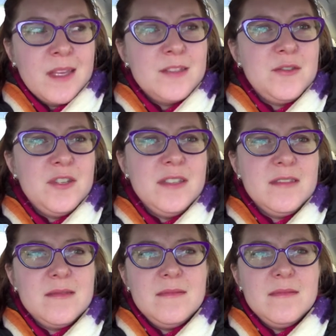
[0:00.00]
So
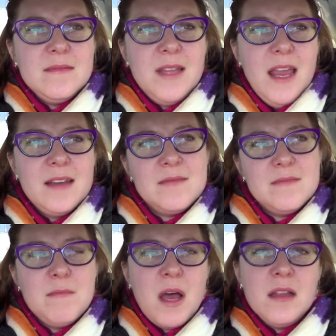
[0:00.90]
just like
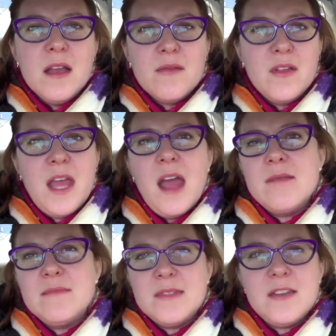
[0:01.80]
mull over
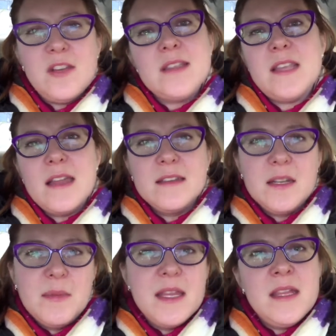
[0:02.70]
that, digest that a
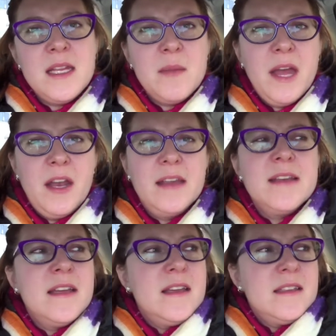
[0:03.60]
little bit, think about it.
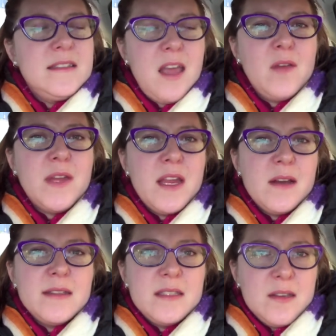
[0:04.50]

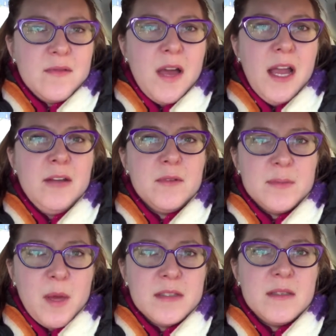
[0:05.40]
Self-care is a divine
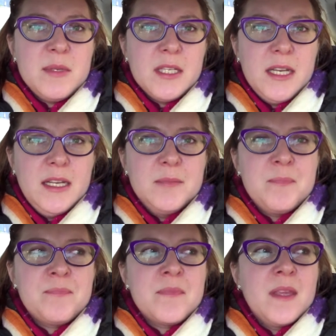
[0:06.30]
responsibility.
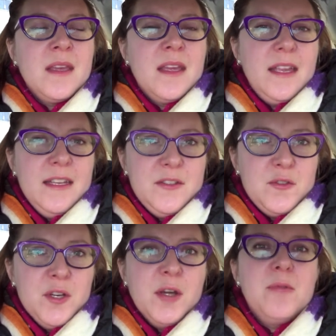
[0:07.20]
It's
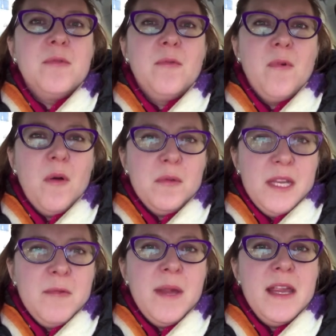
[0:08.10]
true.
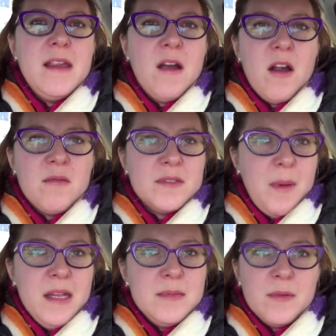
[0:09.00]
Only we are
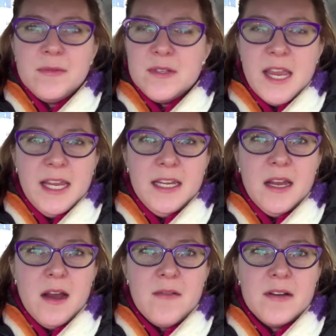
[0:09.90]
responsible for taking
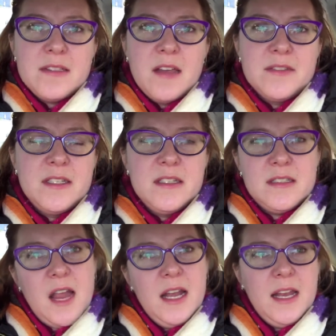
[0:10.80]
care of ourselves and
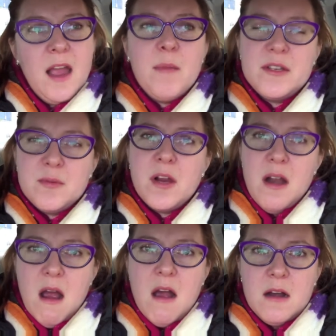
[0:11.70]
deciding how much we're
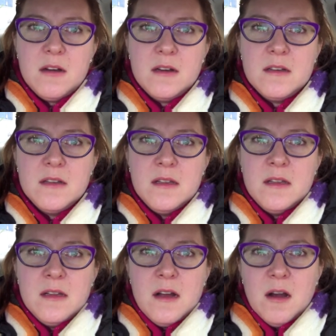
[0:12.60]
going to honor
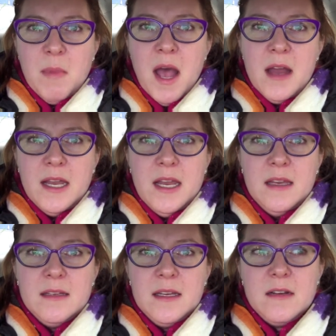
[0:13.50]
our
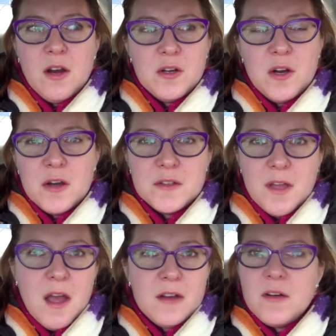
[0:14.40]
body and honor
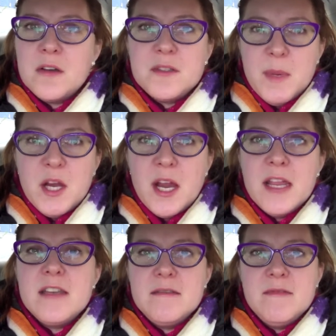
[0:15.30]
our
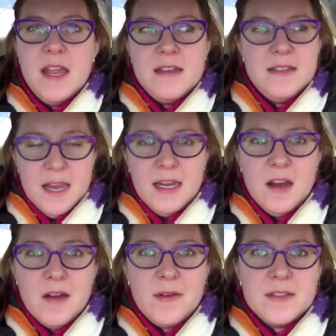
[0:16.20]
spirit and take
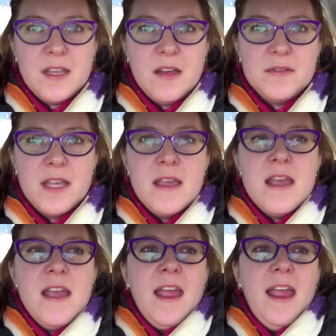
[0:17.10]
care of ourselves.
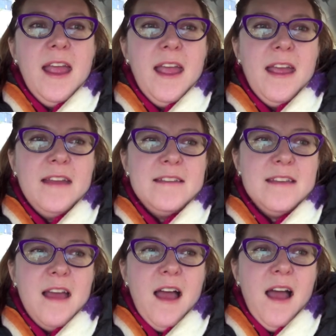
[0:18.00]
And
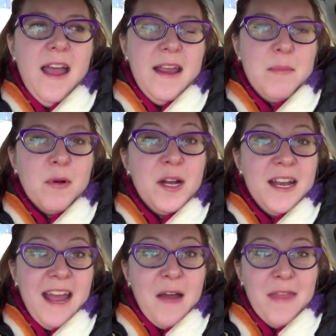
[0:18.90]
I
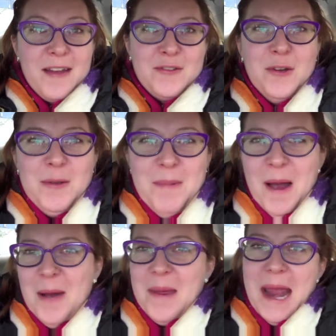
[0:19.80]
printed out that truth
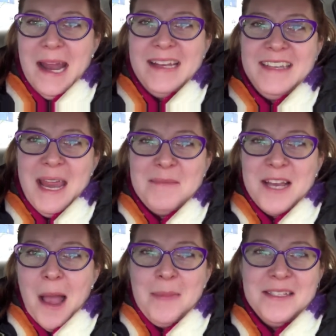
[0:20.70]
bomb and I taped
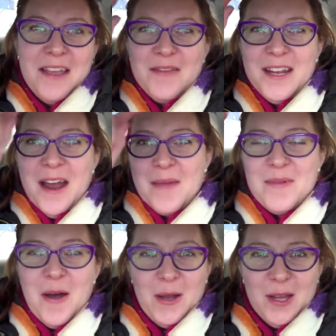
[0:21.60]
copies of it up
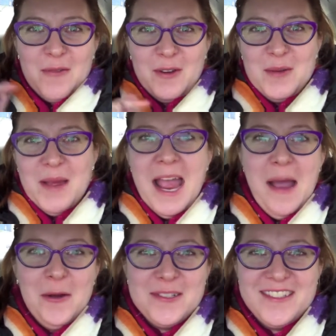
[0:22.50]
all over in my
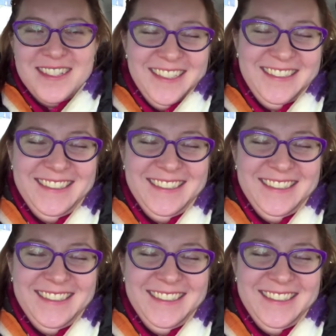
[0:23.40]
house.